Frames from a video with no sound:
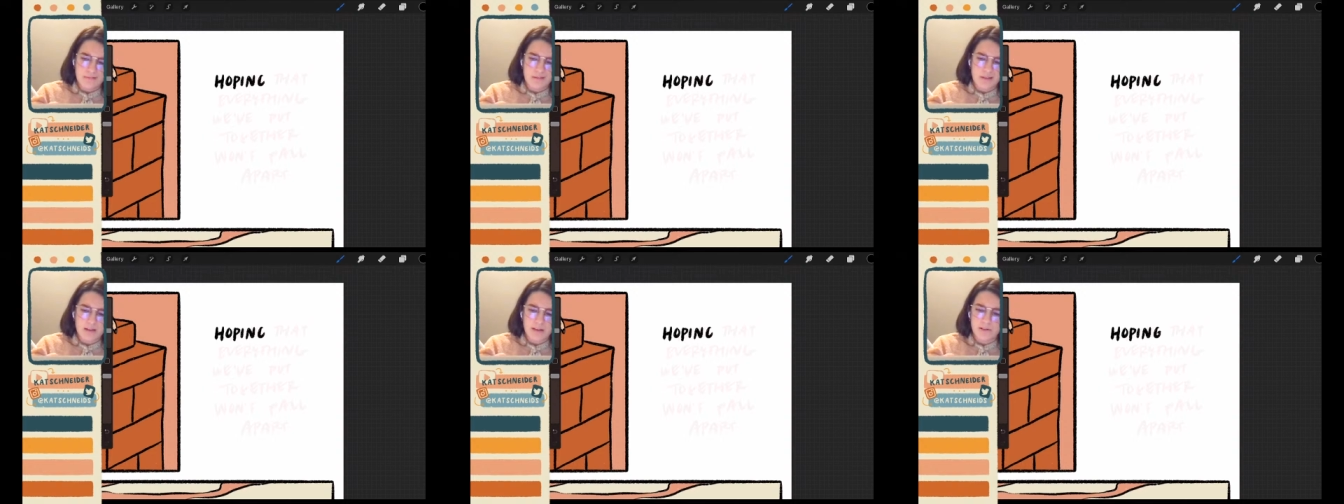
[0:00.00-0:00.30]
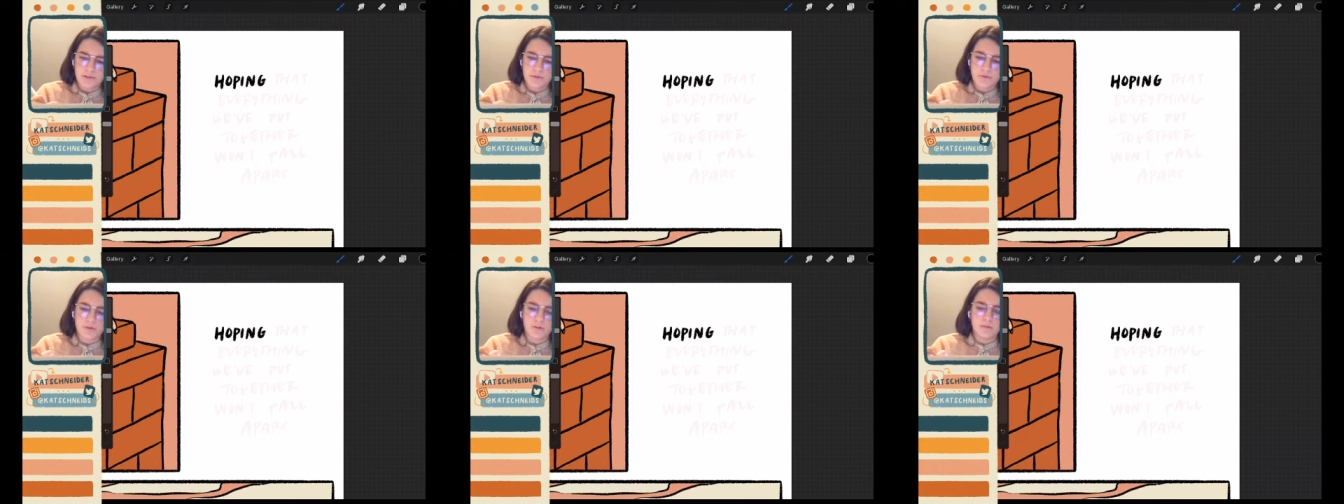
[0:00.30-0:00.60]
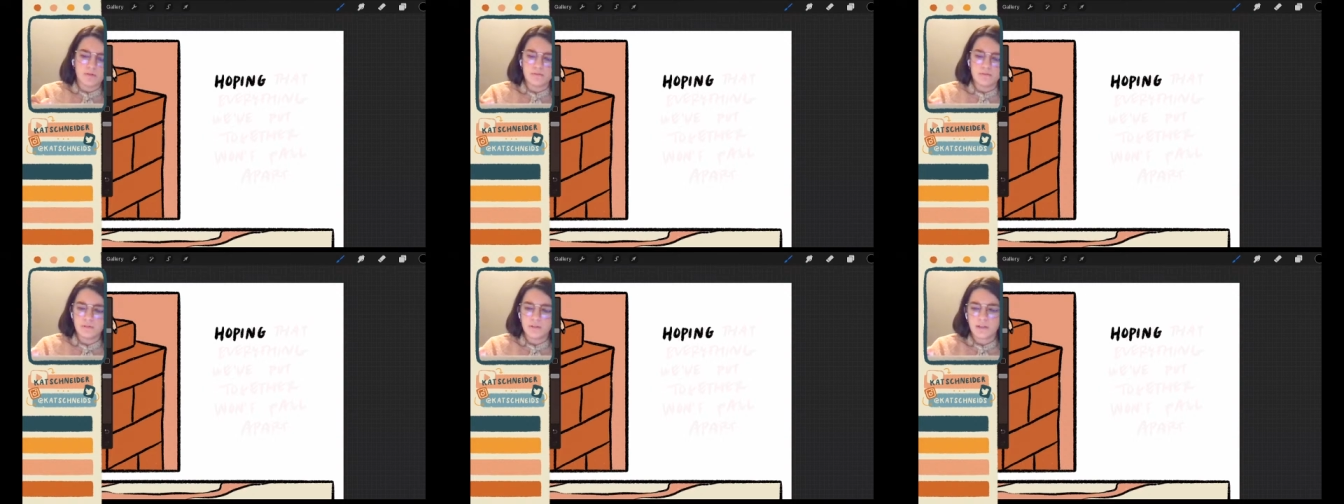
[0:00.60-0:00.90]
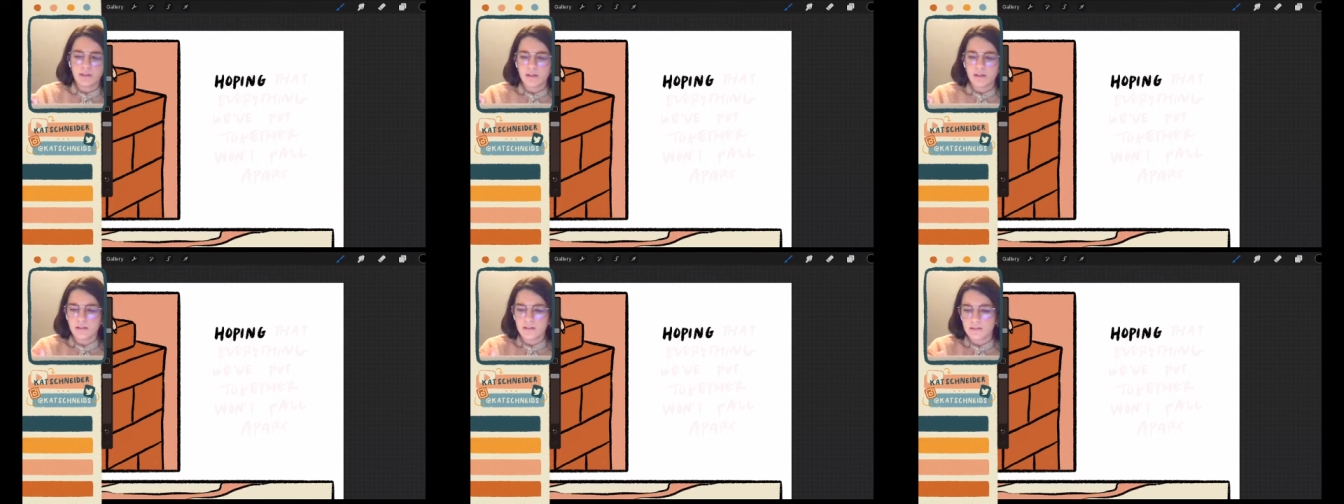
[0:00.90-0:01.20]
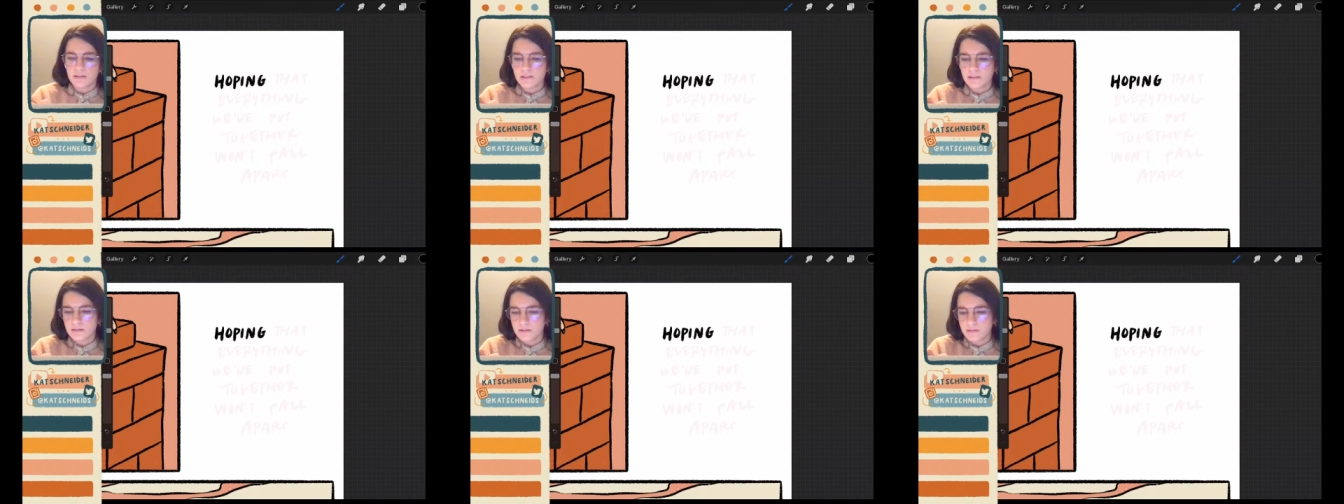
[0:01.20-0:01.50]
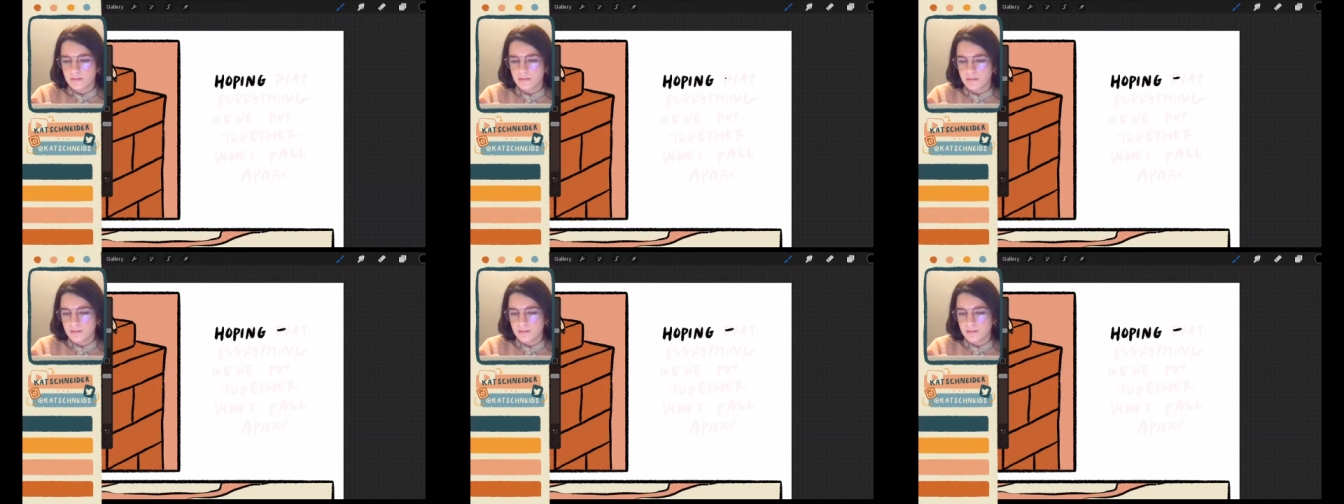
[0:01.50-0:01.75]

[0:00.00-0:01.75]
natural, I guess.